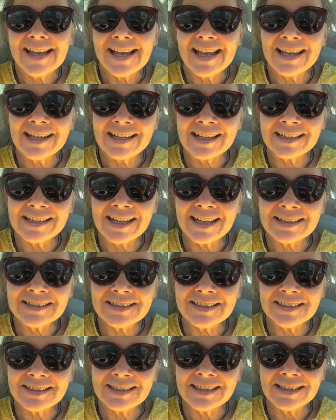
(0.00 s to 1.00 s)
And I
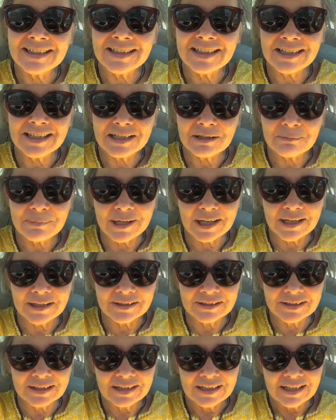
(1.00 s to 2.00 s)
got to thinking
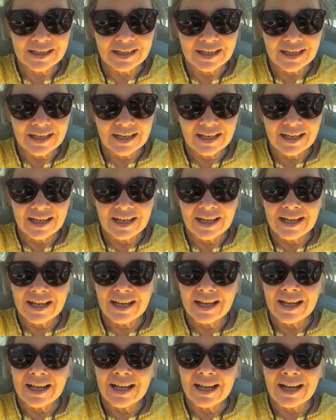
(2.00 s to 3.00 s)
about
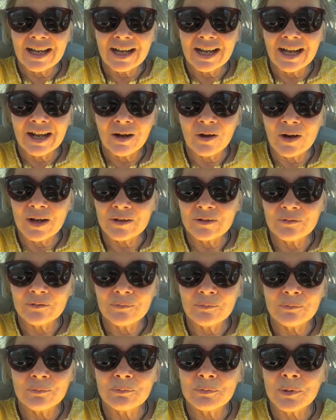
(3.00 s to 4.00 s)
how
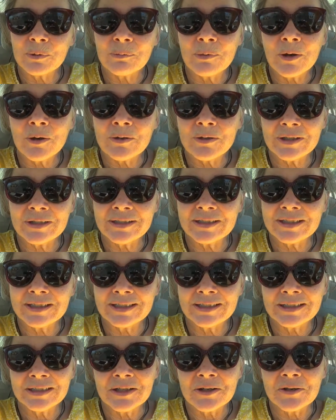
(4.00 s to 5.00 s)
I've promoted
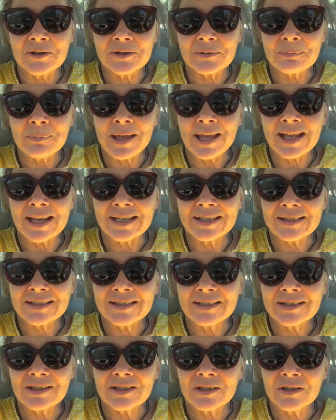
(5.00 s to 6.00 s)
in years
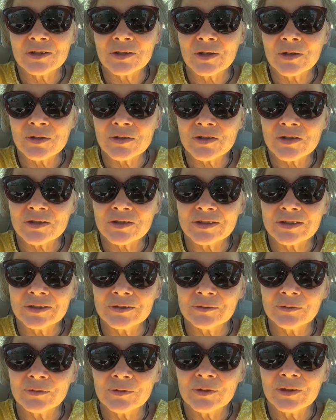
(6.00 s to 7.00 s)
past the notion
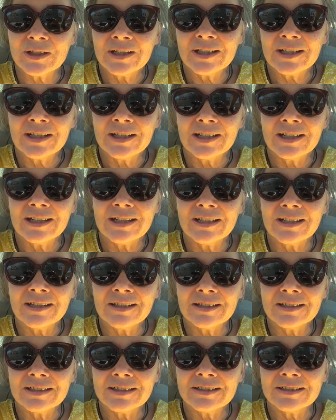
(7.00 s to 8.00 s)
of
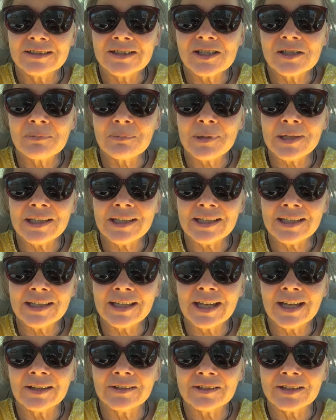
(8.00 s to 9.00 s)
uh,
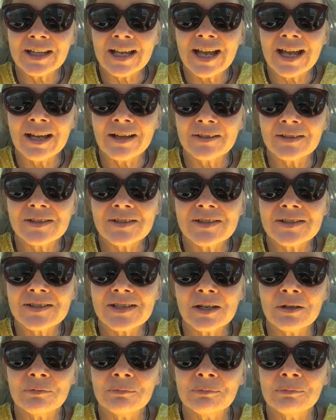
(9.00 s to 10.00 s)
speaking out loud
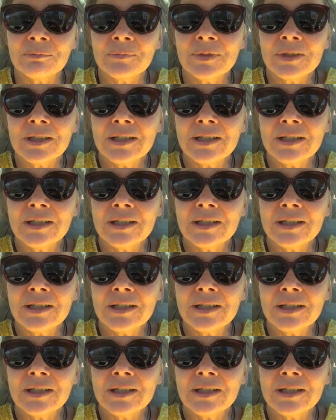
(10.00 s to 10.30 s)
some